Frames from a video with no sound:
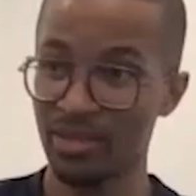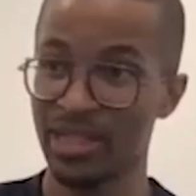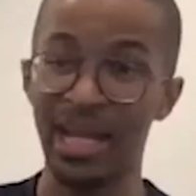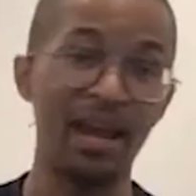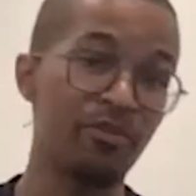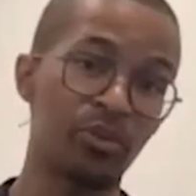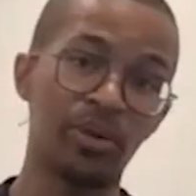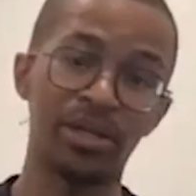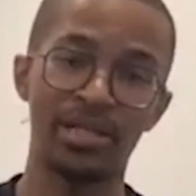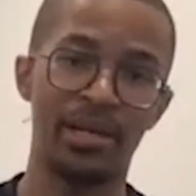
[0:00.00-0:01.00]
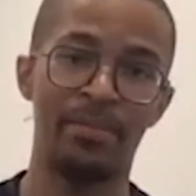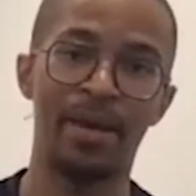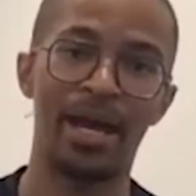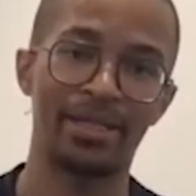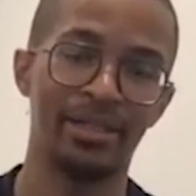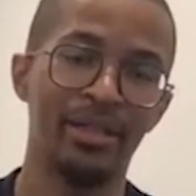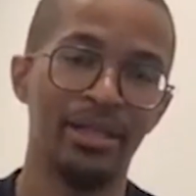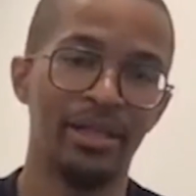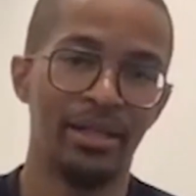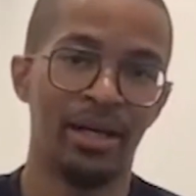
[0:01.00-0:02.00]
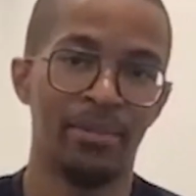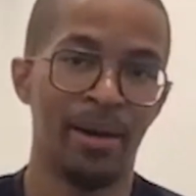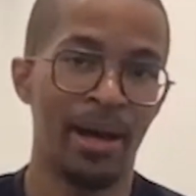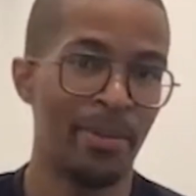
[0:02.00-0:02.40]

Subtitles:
and everyone is impacted by